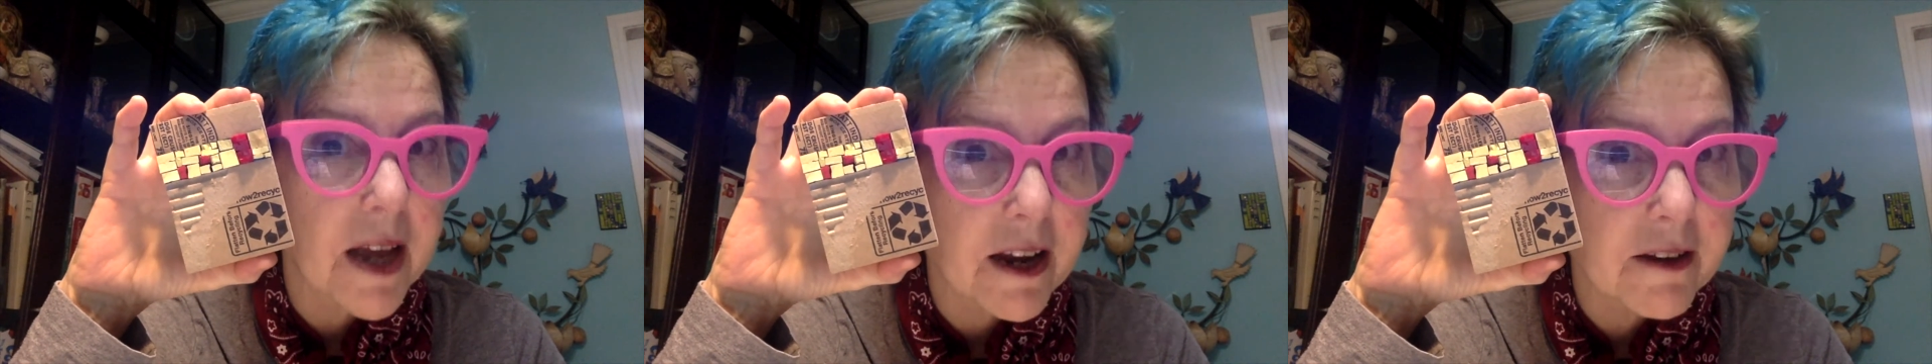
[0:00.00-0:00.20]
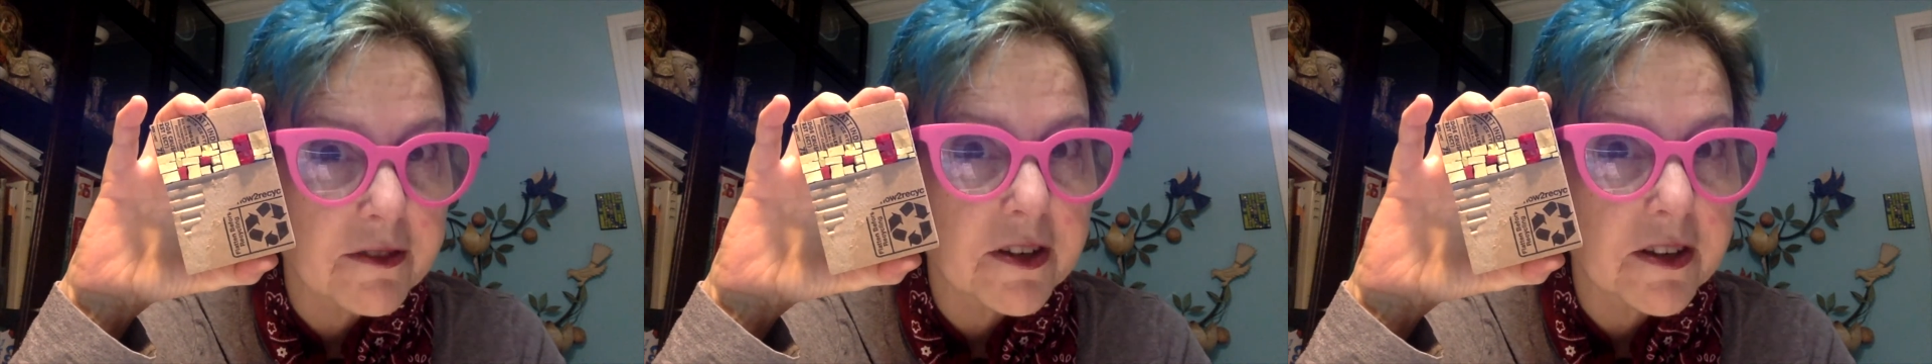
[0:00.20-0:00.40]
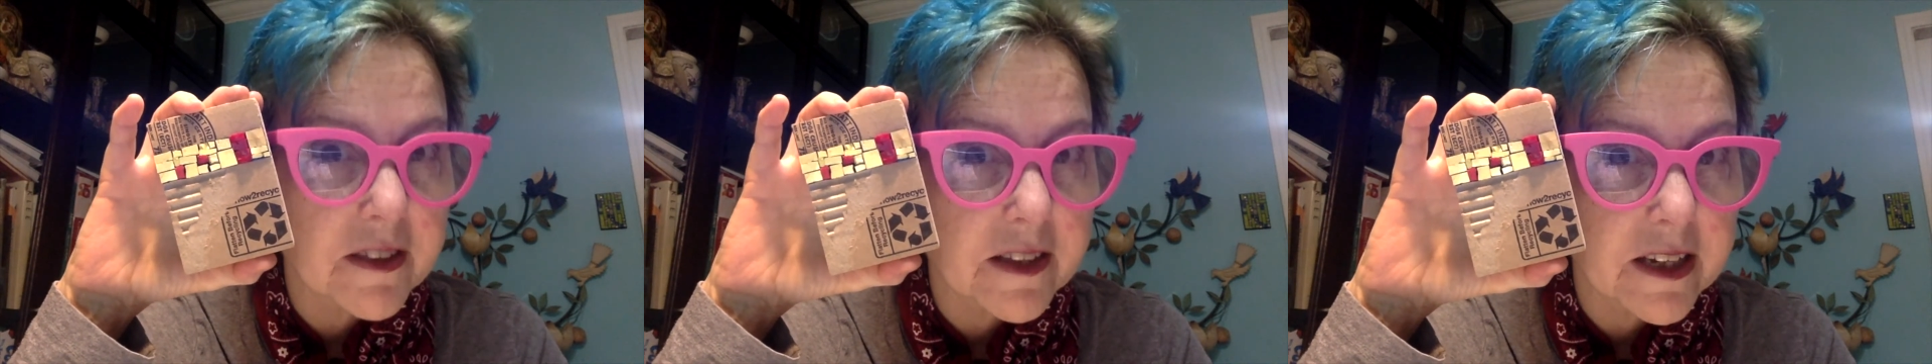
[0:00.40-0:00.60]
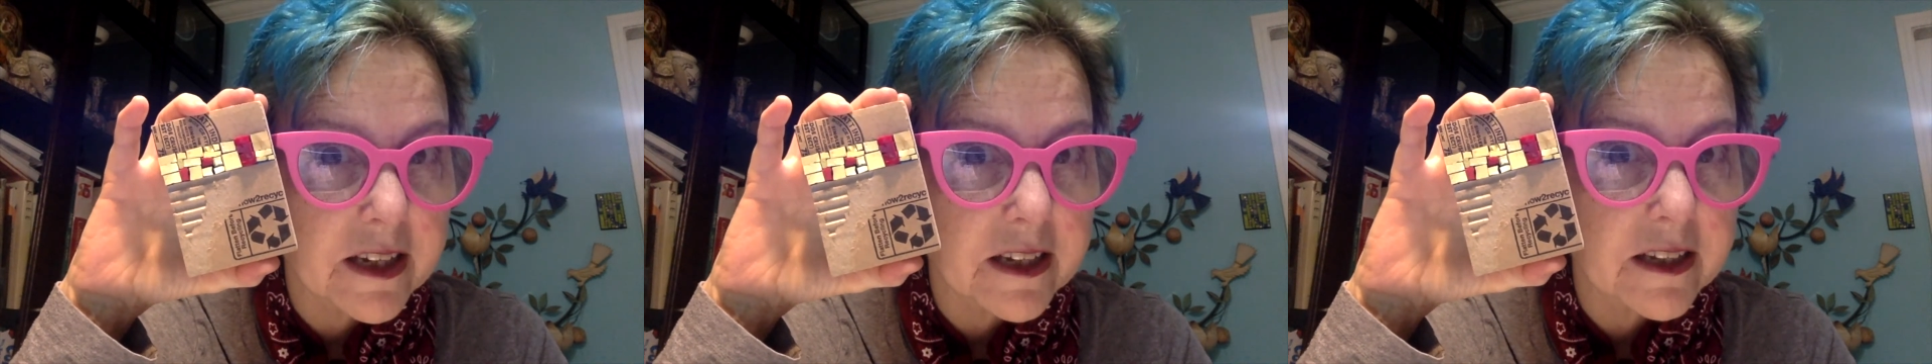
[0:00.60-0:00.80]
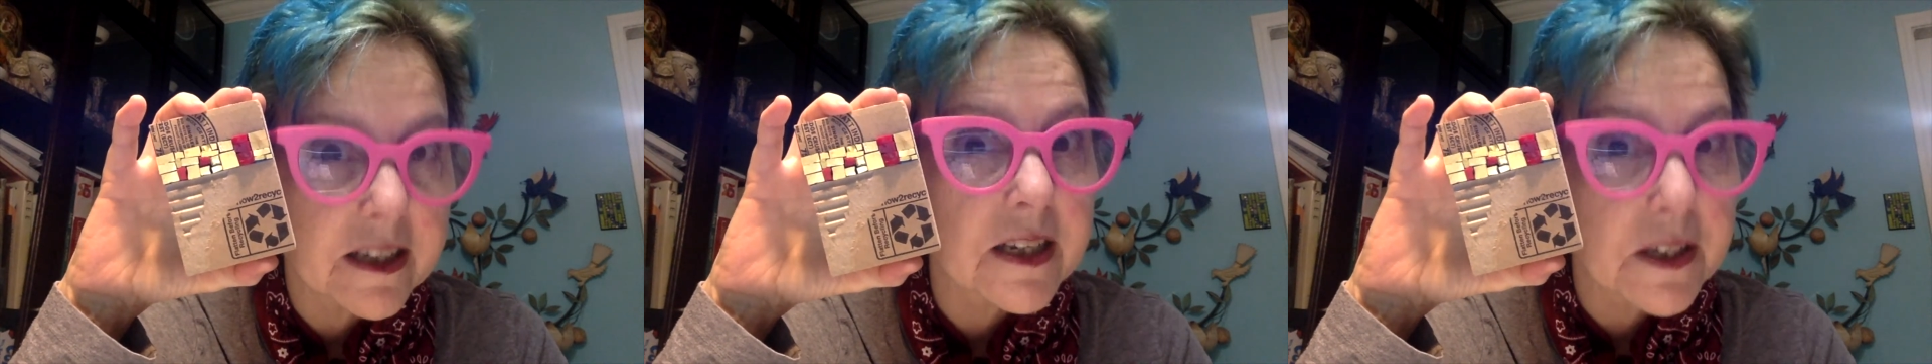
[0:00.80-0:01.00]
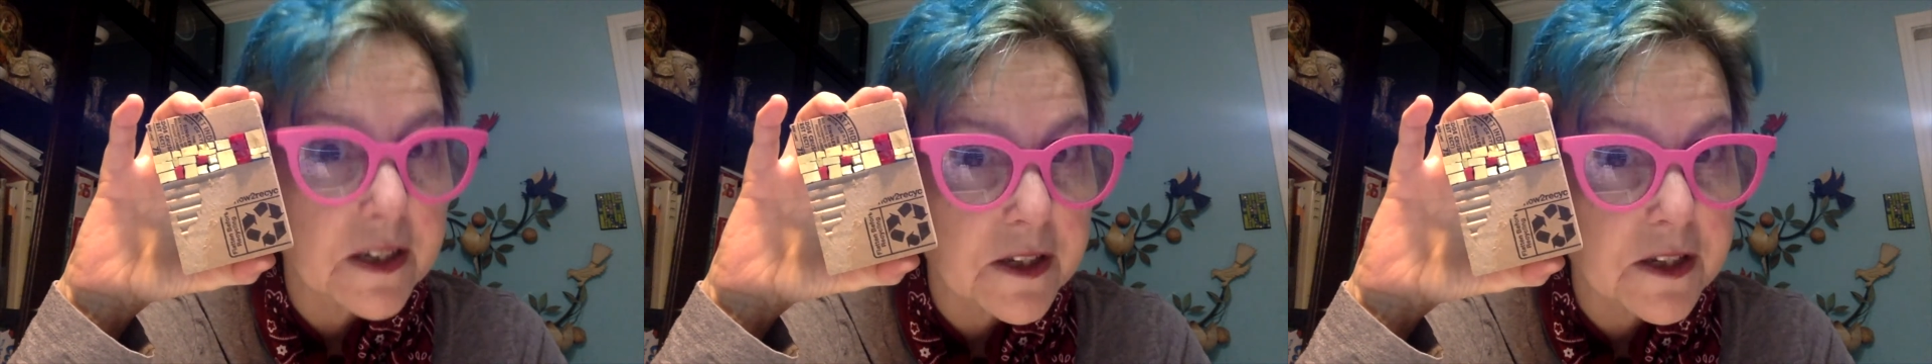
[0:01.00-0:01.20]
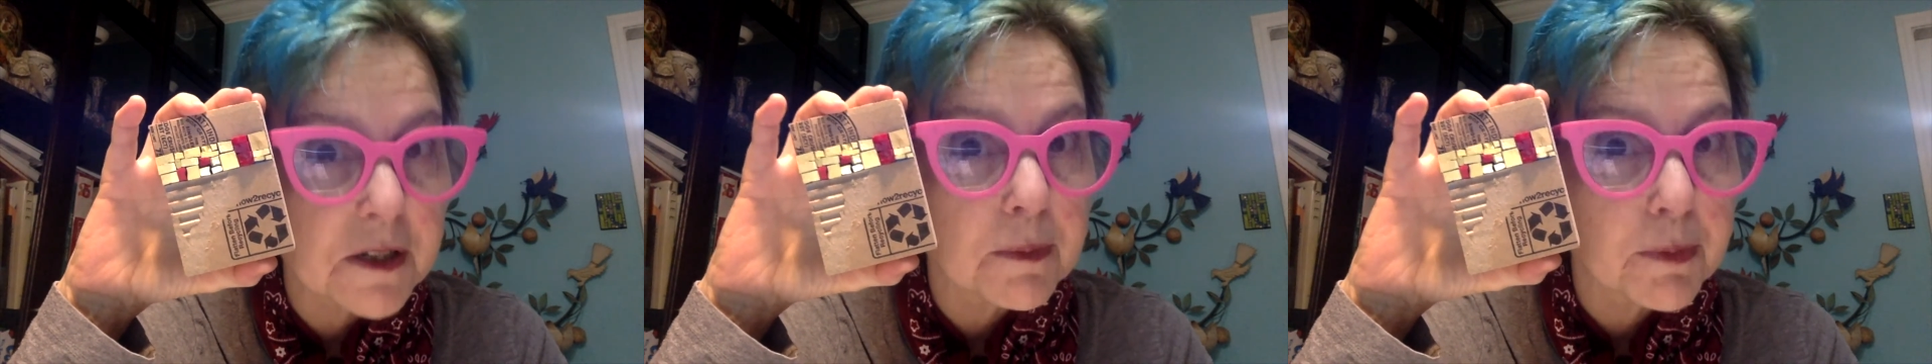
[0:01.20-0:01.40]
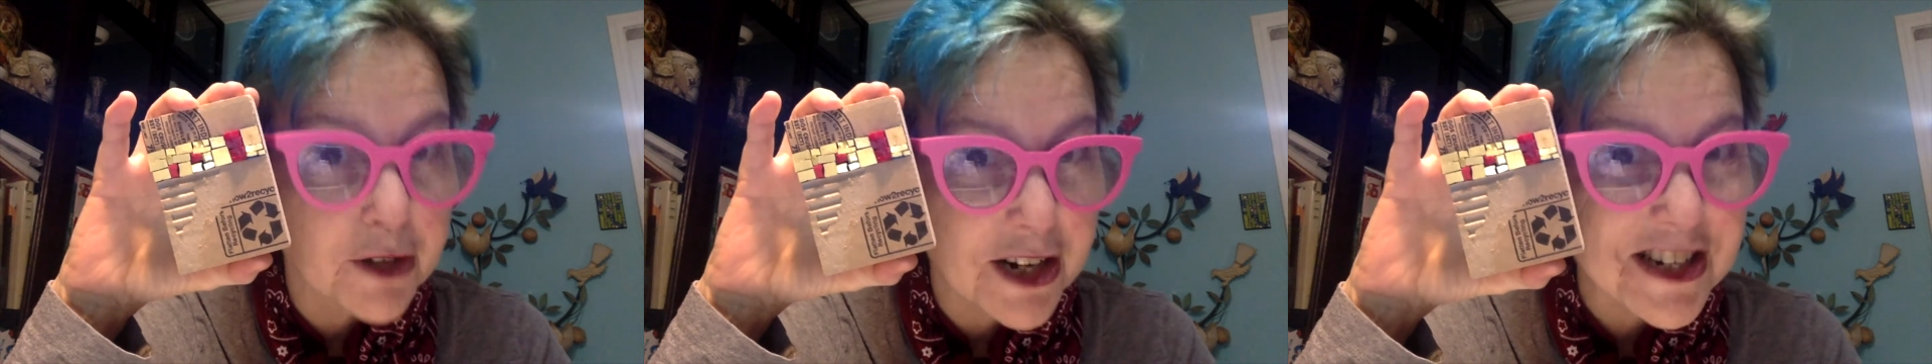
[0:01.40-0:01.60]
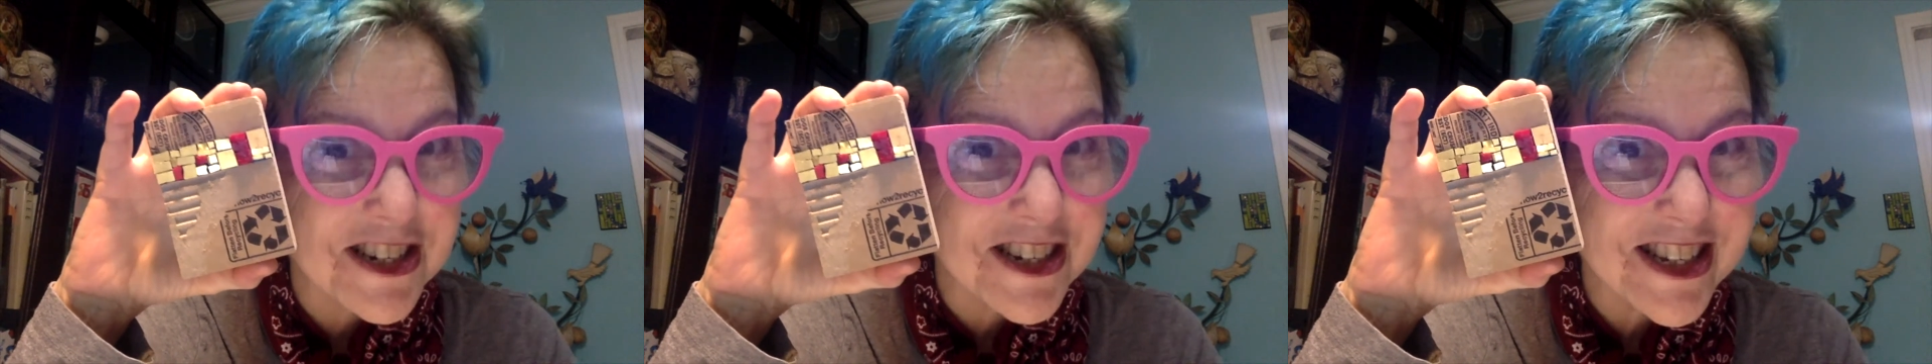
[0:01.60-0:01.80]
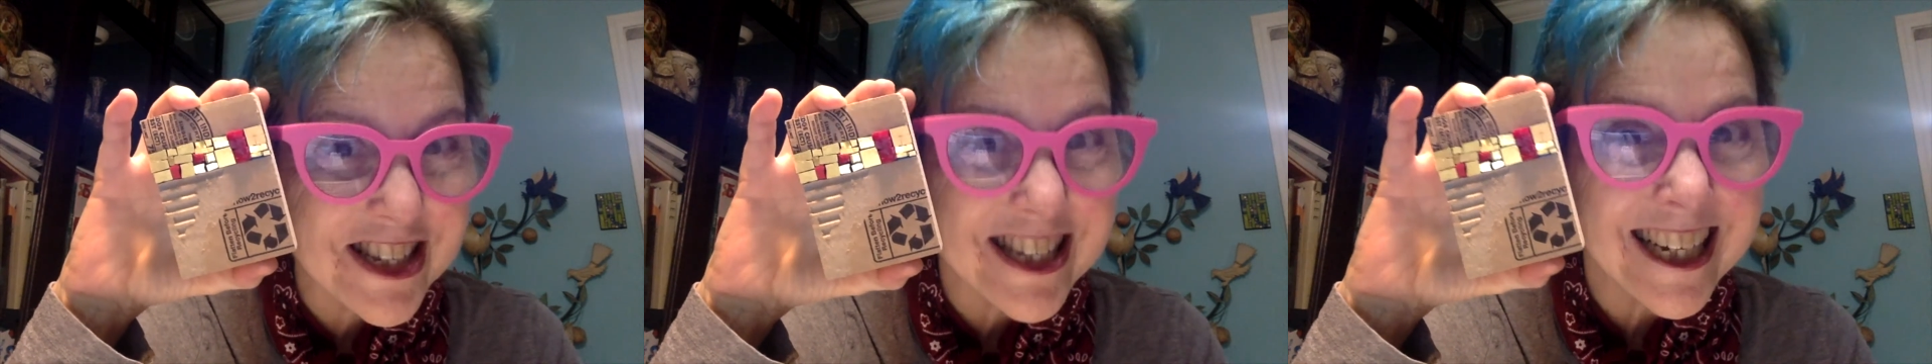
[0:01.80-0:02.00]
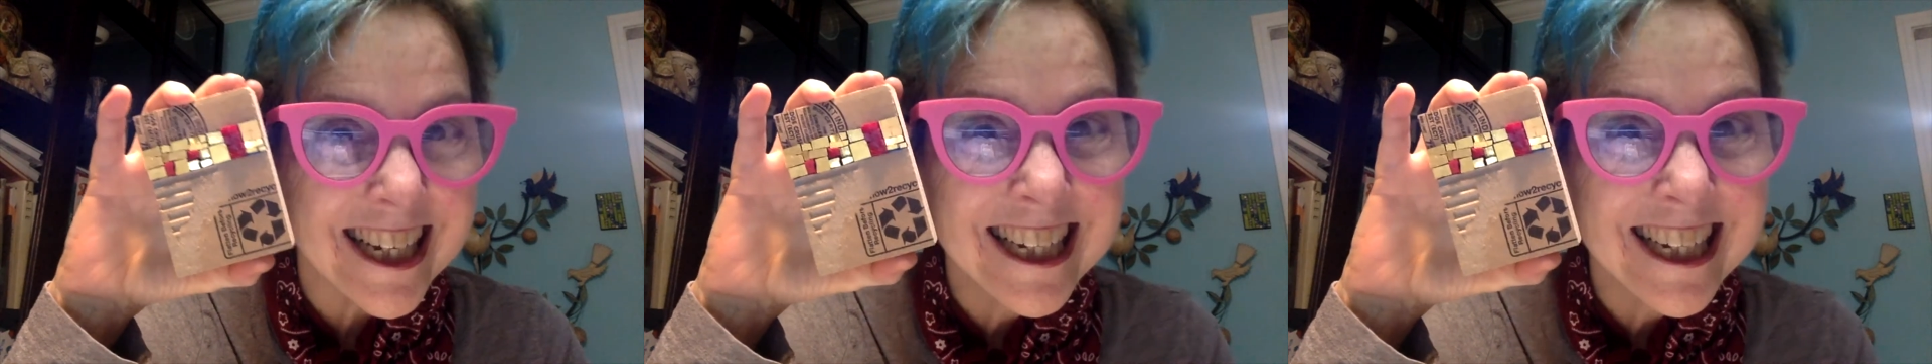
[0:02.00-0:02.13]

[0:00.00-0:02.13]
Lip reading: everything is precious.